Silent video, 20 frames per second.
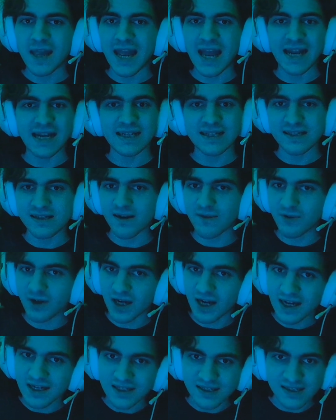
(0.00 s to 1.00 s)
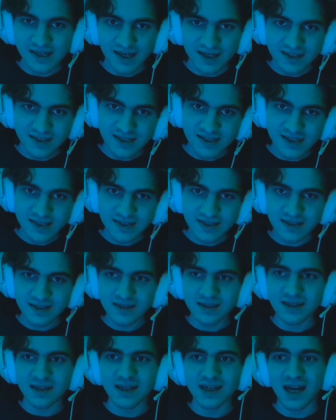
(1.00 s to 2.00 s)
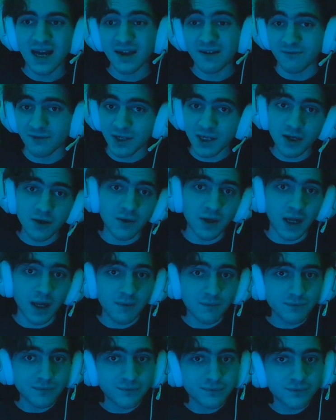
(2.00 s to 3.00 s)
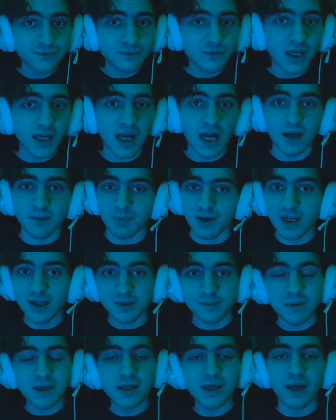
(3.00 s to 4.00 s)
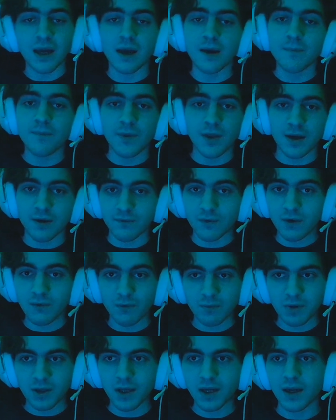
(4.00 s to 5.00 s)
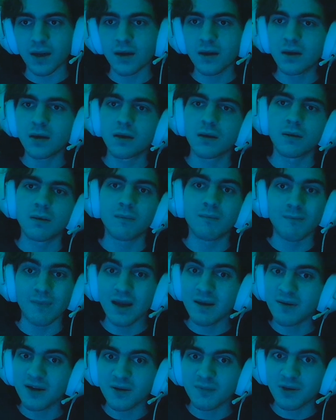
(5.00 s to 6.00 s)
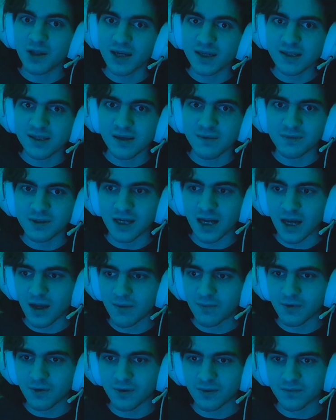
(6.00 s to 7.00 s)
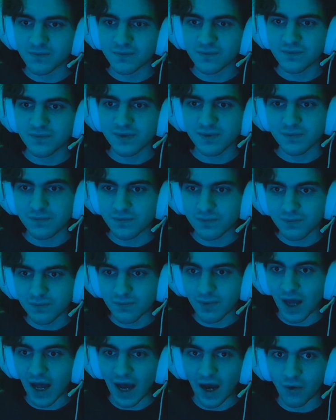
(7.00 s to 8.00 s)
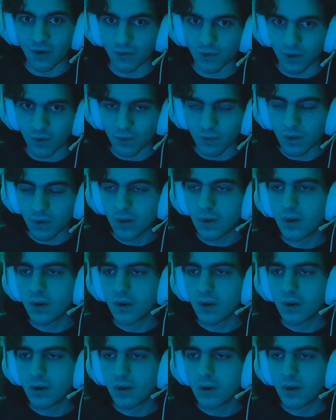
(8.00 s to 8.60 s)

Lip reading: And it's never gotten a second season. It got a video game. It got a PSP game that I've never played. Maybe I'll play it sometime, or I don't know.